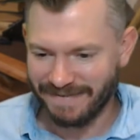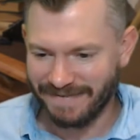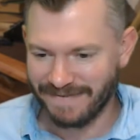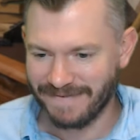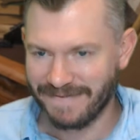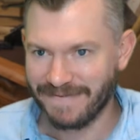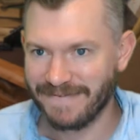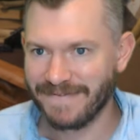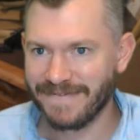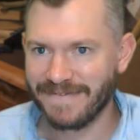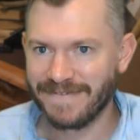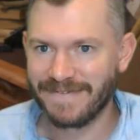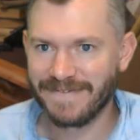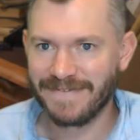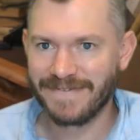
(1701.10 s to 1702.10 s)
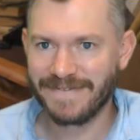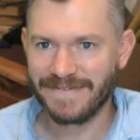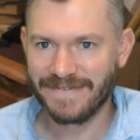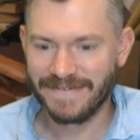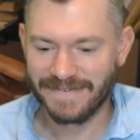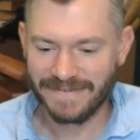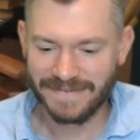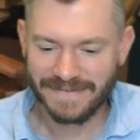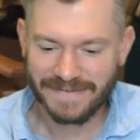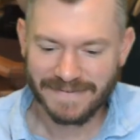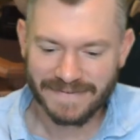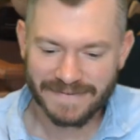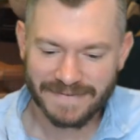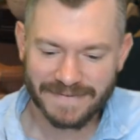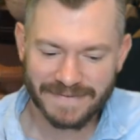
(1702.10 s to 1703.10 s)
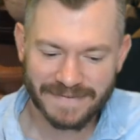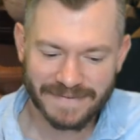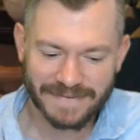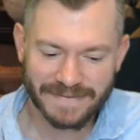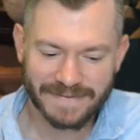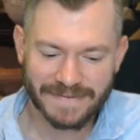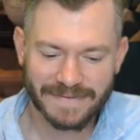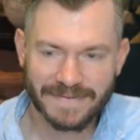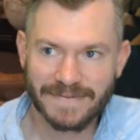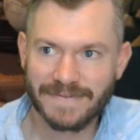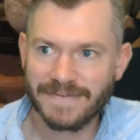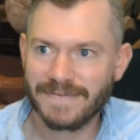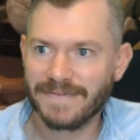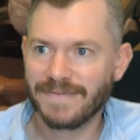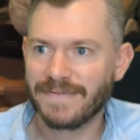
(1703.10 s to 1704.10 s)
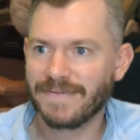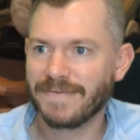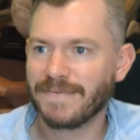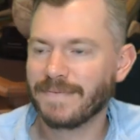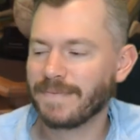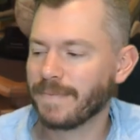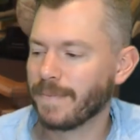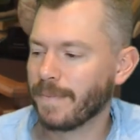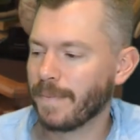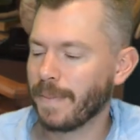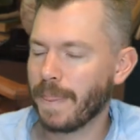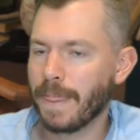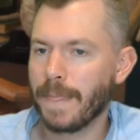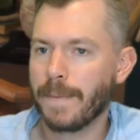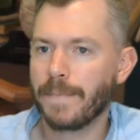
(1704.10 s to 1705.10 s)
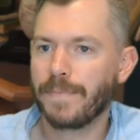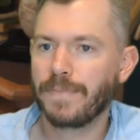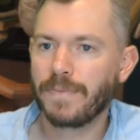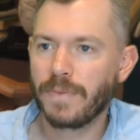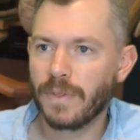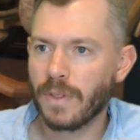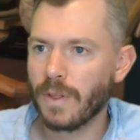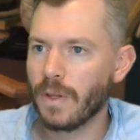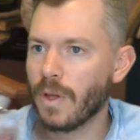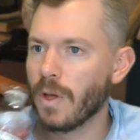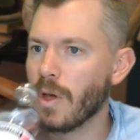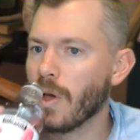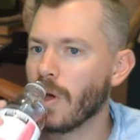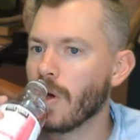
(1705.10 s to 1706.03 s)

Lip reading: No one is speaking in this clip.